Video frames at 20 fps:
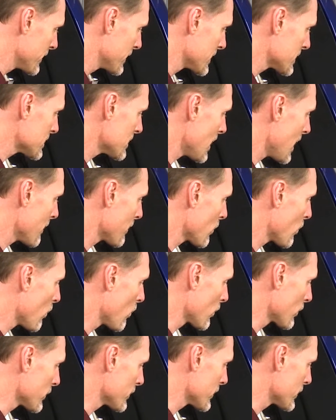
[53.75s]
this top
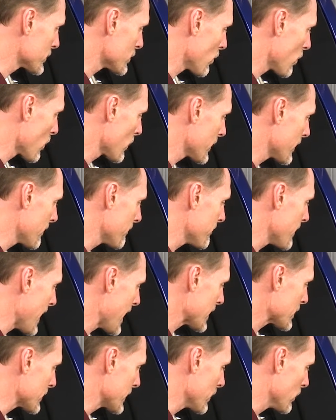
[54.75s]
corner. There's already a
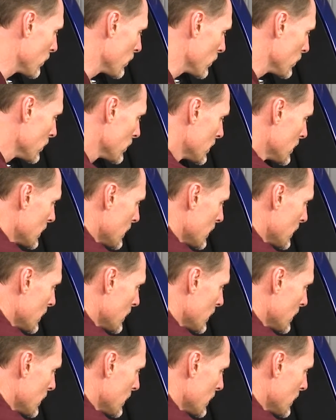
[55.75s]
factory hole.